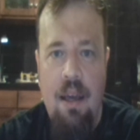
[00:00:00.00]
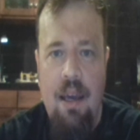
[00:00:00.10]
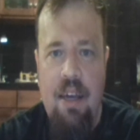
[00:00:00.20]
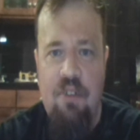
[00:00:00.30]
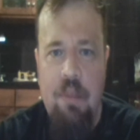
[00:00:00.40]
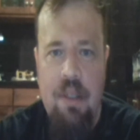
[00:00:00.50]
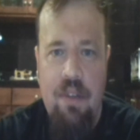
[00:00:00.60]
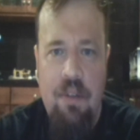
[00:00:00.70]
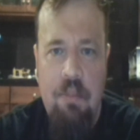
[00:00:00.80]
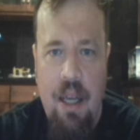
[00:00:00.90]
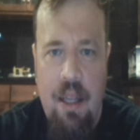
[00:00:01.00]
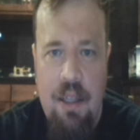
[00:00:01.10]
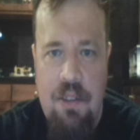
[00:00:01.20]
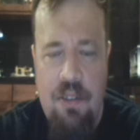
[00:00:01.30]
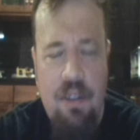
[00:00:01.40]
AFPV
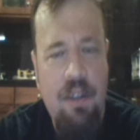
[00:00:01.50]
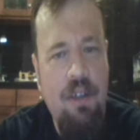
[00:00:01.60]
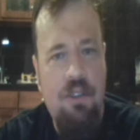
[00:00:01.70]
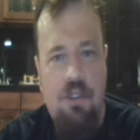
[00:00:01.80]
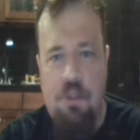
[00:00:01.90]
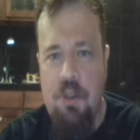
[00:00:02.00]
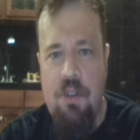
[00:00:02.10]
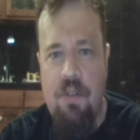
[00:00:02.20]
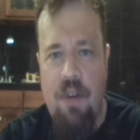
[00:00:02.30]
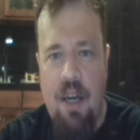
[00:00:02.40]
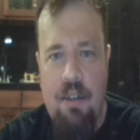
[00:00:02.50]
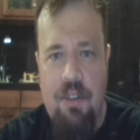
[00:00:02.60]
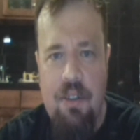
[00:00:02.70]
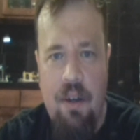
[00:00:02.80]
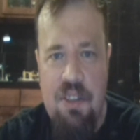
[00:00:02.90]
pilots. Smooth
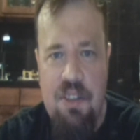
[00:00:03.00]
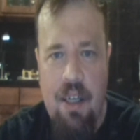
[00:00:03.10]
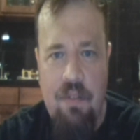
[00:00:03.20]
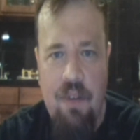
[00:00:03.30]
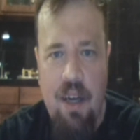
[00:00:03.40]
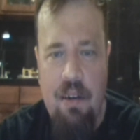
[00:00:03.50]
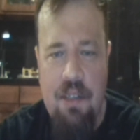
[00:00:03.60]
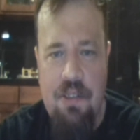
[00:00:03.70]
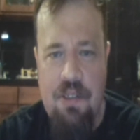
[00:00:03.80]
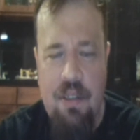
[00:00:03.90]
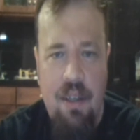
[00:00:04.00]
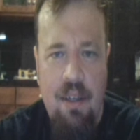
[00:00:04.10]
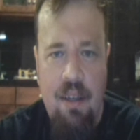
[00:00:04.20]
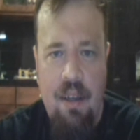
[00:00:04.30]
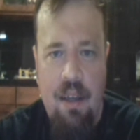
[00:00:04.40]
virus, call sign virus,
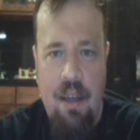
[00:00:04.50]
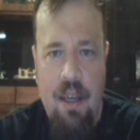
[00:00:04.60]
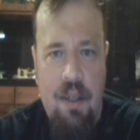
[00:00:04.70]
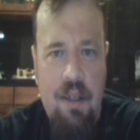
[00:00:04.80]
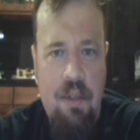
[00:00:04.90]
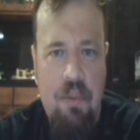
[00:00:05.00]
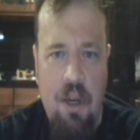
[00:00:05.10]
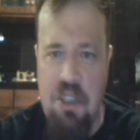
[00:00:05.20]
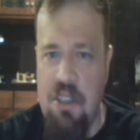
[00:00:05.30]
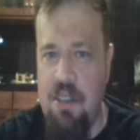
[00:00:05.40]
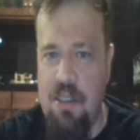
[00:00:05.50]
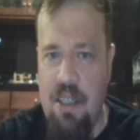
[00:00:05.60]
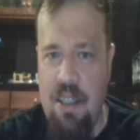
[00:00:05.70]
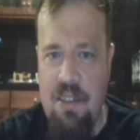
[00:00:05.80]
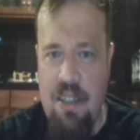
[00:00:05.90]
here in Washington,
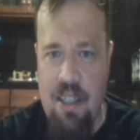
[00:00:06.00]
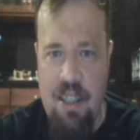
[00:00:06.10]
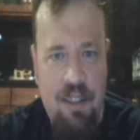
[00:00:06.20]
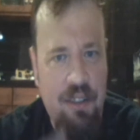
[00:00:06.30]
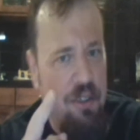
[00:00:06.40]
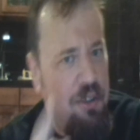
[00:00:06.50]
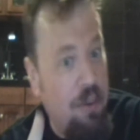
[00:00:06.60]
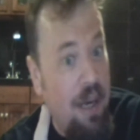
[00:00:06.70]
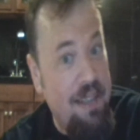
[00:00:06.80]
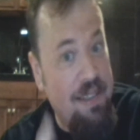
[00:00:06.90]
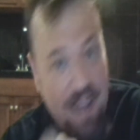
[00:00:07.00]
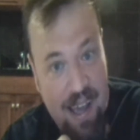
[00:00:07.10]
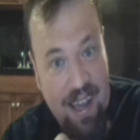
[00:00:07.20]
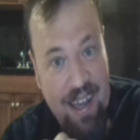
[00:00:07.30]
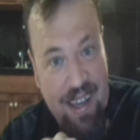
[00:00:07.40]
D.C.,
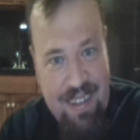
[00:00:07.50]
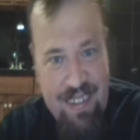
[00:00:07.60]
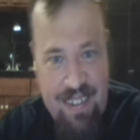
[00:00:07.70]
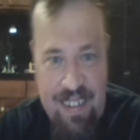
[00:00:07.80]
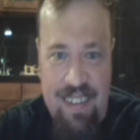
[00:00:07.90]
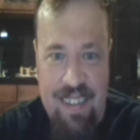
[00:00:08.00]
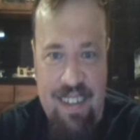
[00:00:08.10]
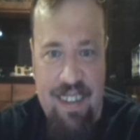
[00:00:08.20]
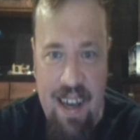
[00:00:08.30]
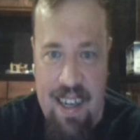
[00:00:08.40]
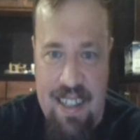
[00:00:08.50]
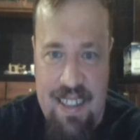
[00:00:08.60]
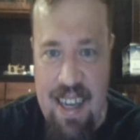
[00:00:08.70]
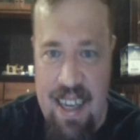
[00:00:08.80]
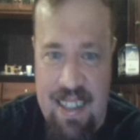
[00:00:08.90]
USA, the United
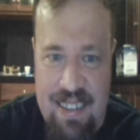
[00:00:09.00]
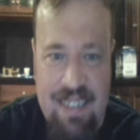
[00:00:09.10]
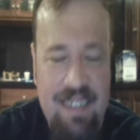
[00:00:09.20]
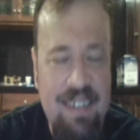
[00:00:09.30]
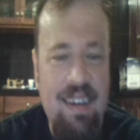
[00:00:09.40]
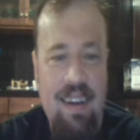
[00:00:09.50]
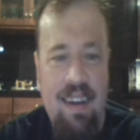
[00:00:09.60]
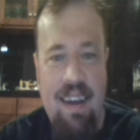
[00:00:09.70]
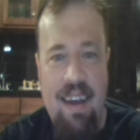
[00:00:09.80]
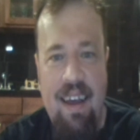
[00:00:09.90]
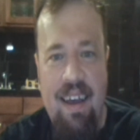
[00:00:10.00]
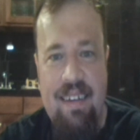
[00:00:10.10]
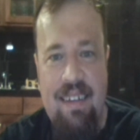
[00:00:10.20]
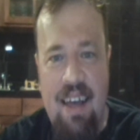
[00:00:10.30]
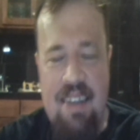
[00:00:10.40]
States.
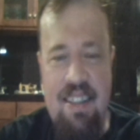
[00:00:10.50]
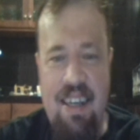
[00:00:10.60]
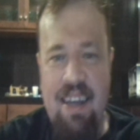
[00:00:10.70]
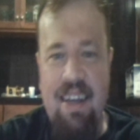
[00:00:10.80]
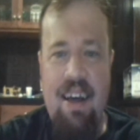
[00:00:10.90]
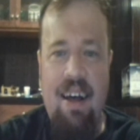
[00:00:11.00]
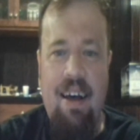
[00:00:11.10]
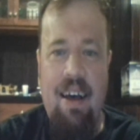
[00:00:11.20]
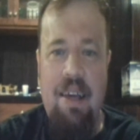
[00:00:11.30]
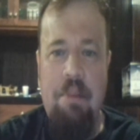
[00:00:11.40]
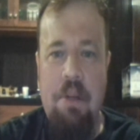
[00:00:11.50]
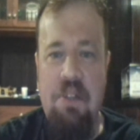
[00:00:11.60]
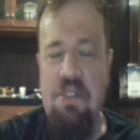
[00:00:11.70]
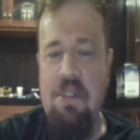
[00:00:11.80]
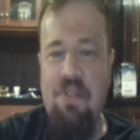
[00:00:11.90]
And last night I
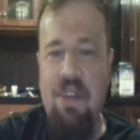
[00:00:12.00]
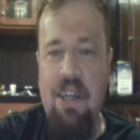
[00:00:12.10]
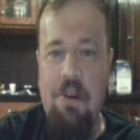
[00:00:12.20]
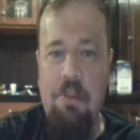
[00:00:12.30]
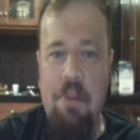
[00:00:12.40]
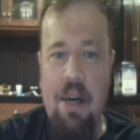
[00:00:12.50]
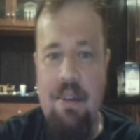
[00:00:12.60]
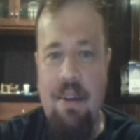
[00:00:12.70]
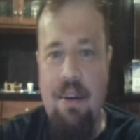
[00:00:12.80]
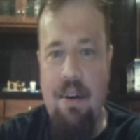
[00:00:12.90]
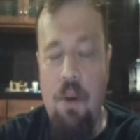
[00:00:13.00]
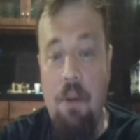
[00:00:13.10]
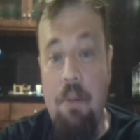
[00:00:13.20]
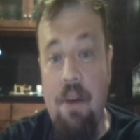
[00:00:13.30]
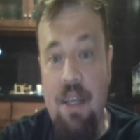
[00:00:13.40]
posted a video about,
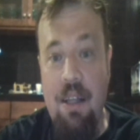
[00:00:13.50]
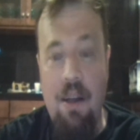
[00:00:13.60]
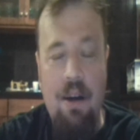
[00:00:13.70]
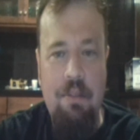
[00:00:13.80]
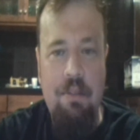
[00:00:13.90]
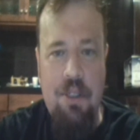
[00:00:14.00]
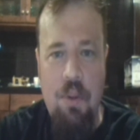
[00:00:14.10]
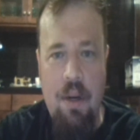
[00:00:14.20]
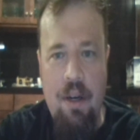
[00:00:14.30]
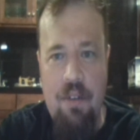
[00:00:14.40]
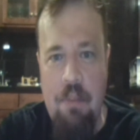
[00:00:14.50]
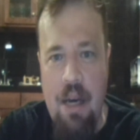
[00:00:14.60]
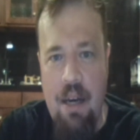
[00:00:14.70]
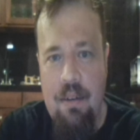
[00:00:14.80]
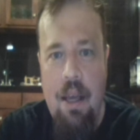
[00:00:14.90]
my vlog number 12
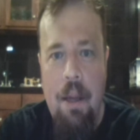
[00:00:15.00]
about